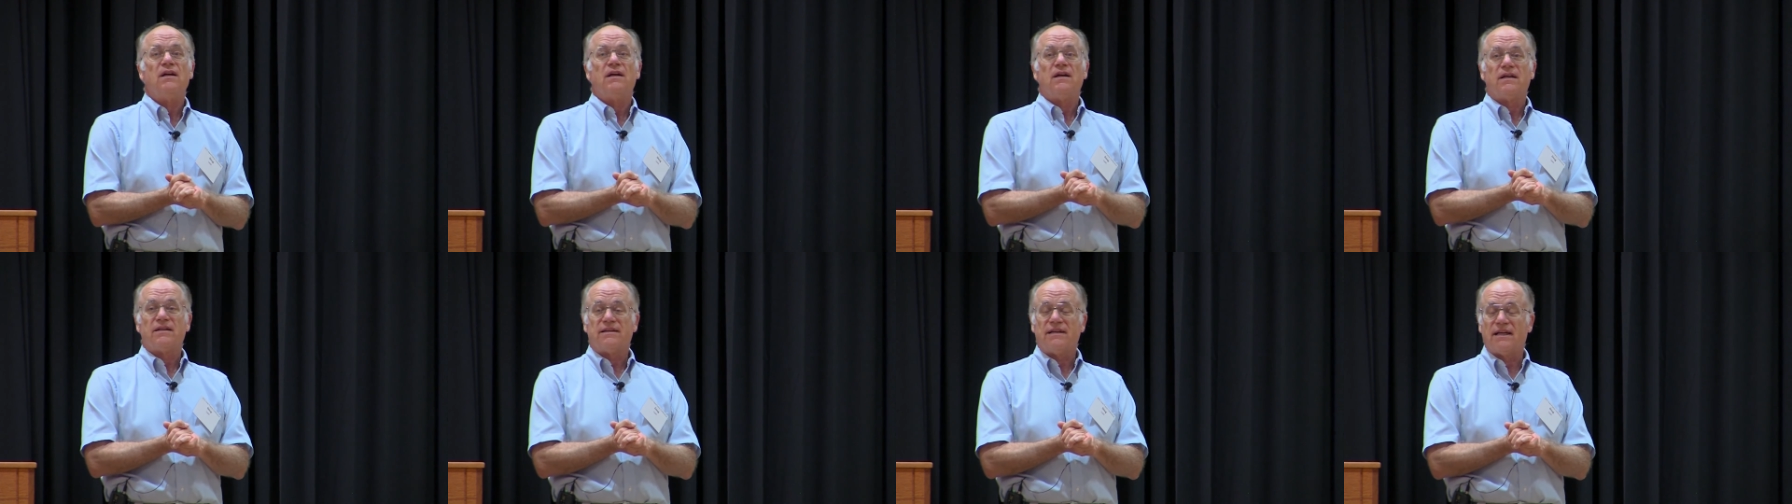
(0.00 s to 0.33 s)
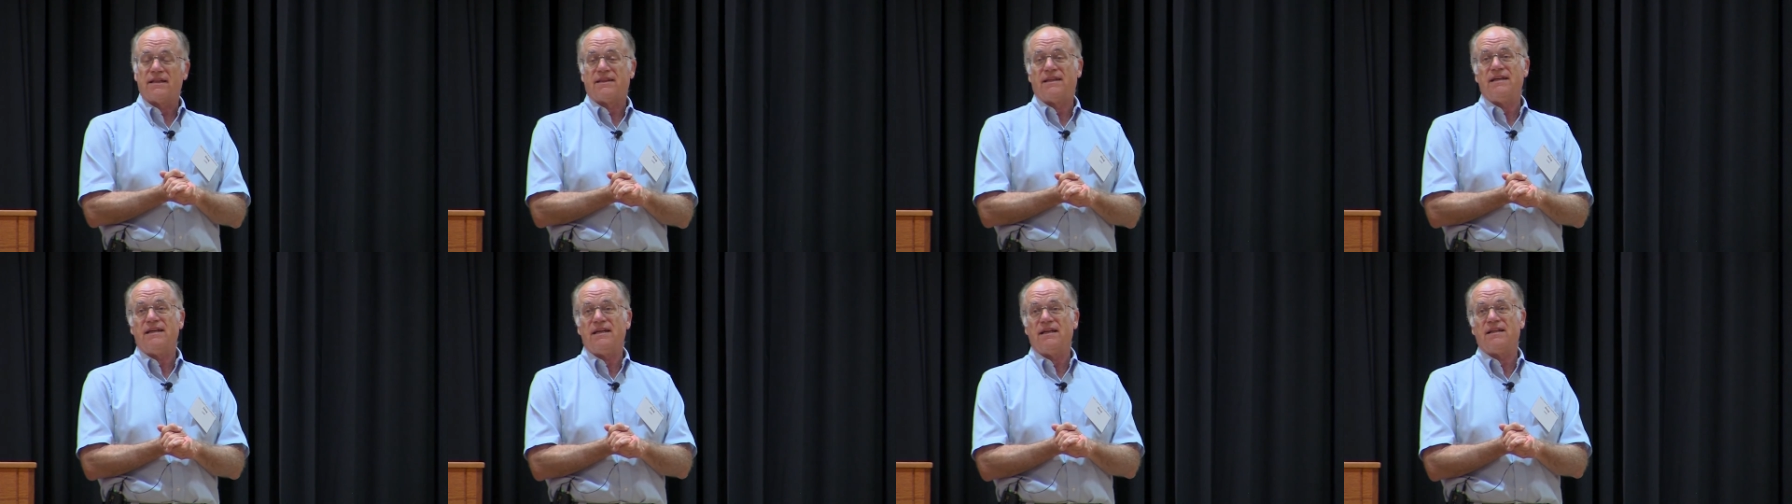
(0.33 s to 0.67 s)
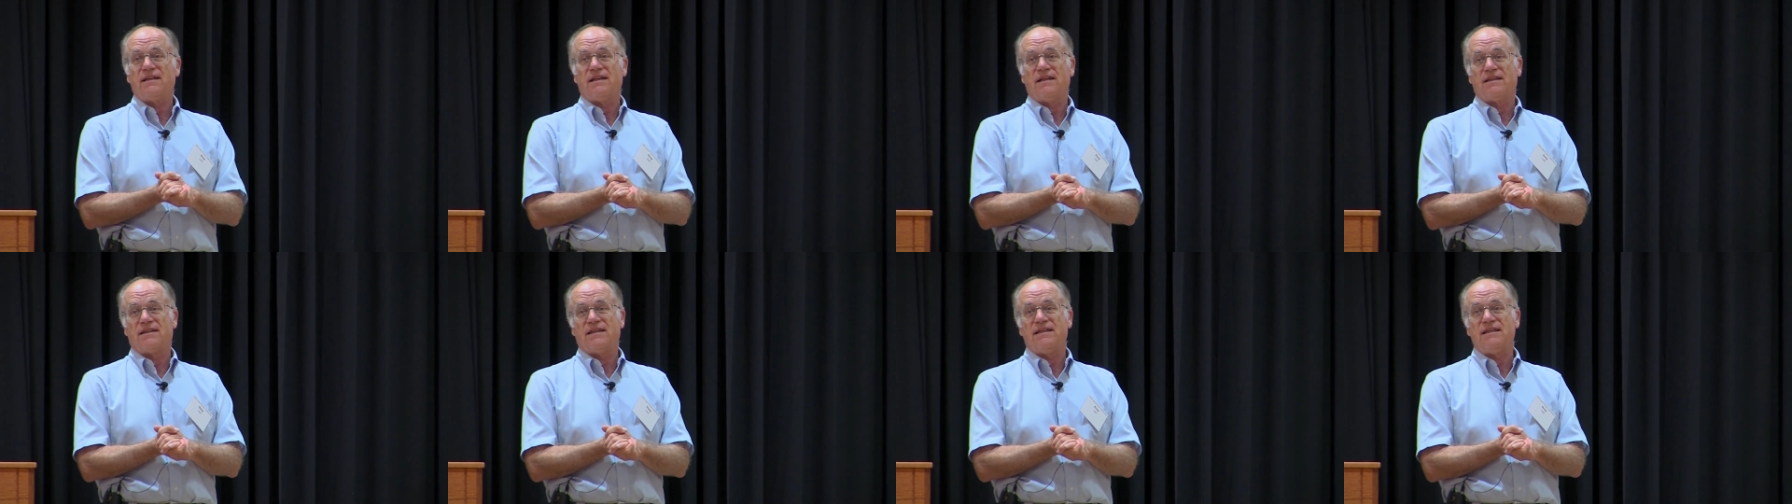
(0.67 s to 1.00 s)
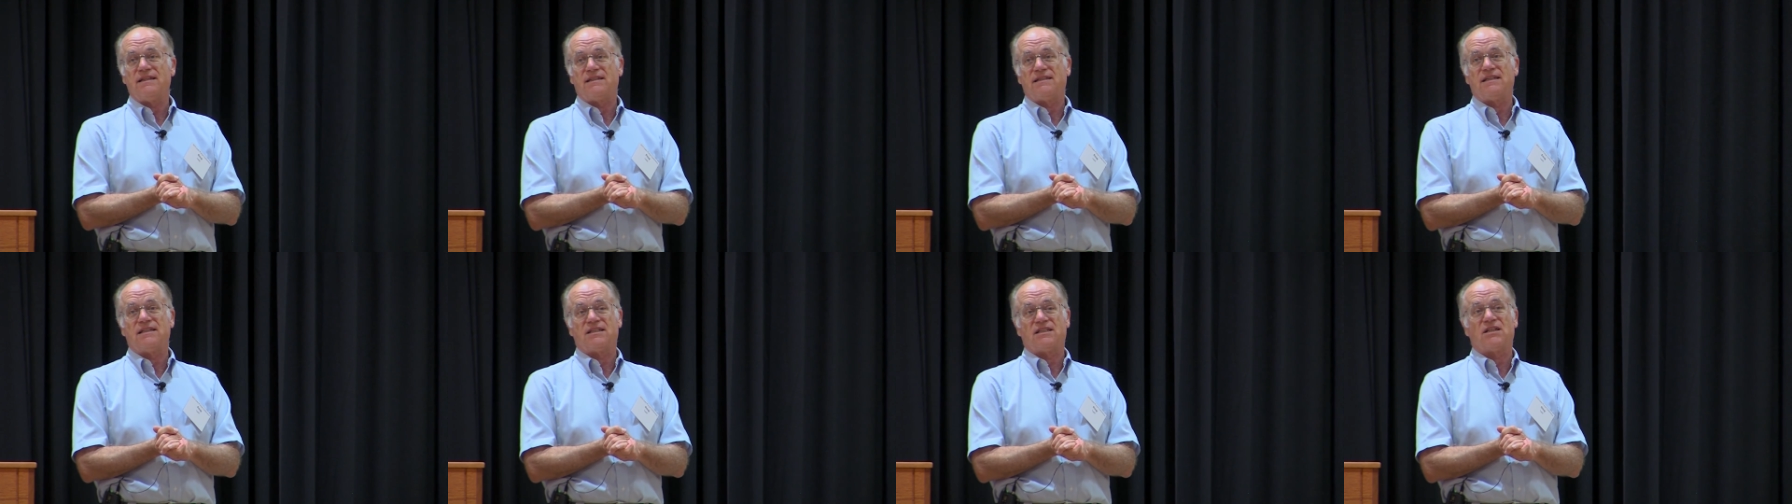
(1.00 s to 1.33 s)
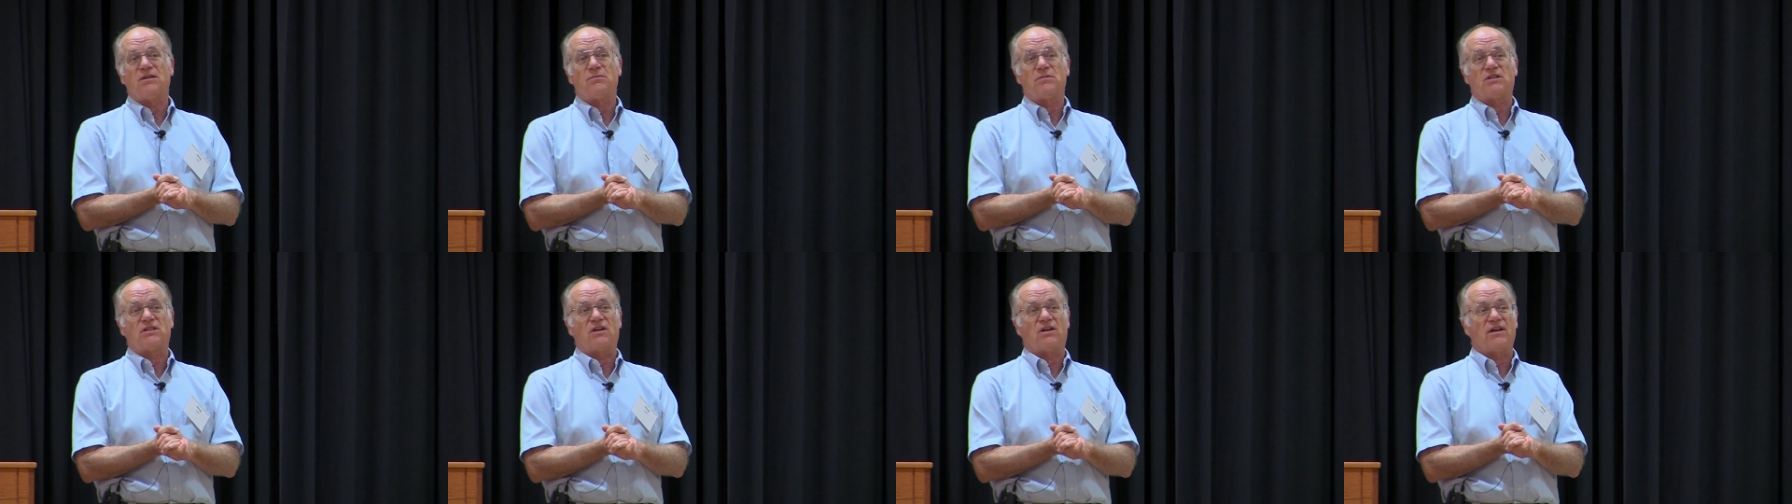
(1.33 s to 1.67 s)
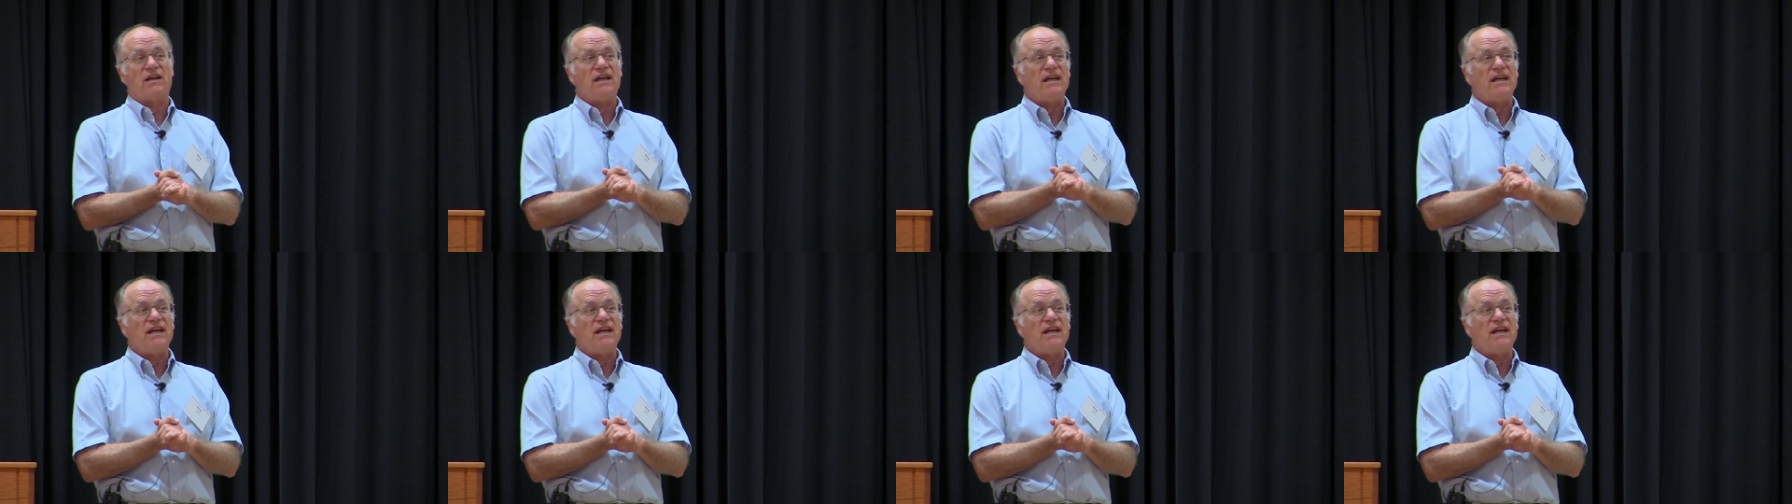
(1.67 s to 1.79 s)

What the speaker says: that these systems are